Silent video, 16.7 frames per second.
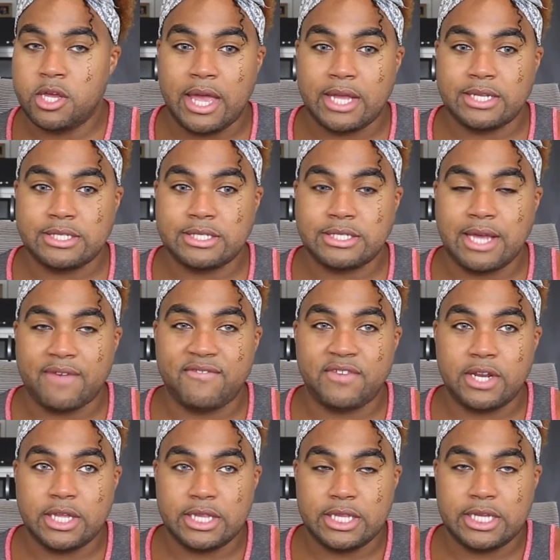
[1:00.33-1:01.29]
and
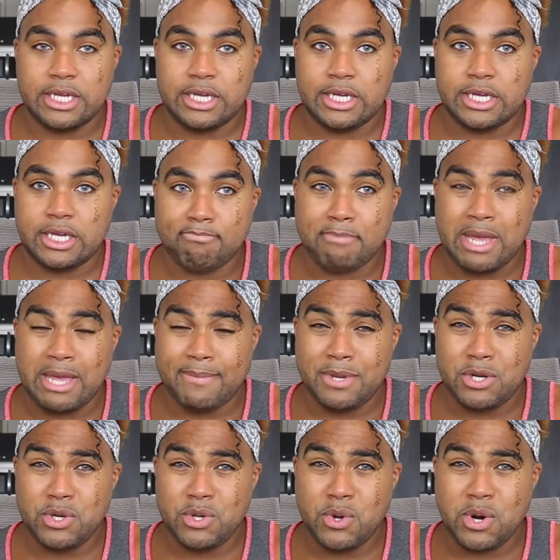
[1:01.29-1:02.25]
definitely
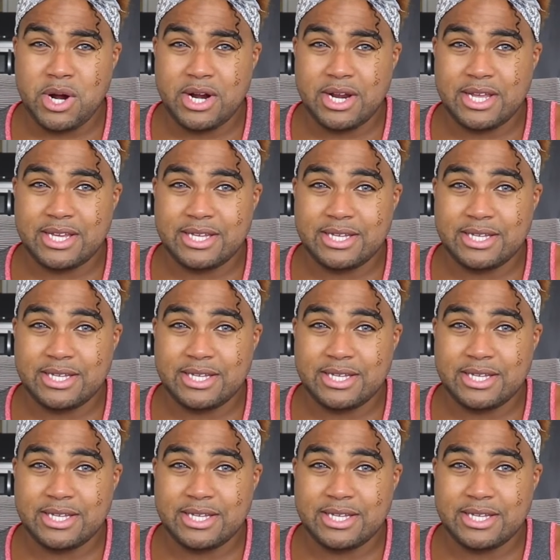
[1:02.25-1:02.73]
maybe New York.